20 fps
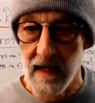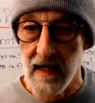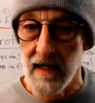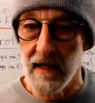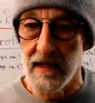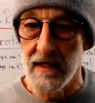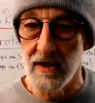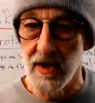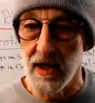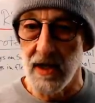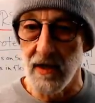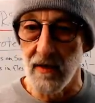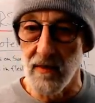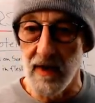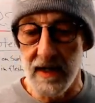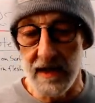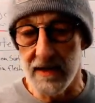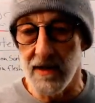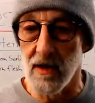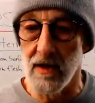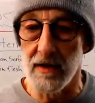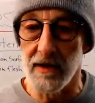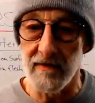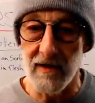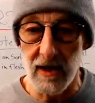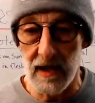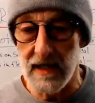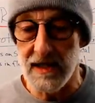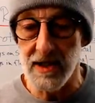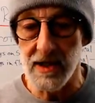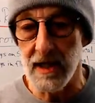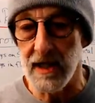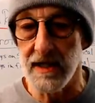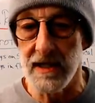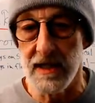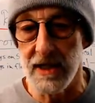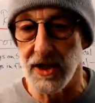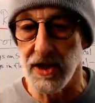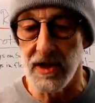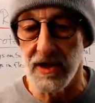And they're going to run into all different kinds of
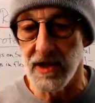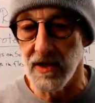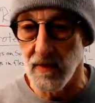conditions,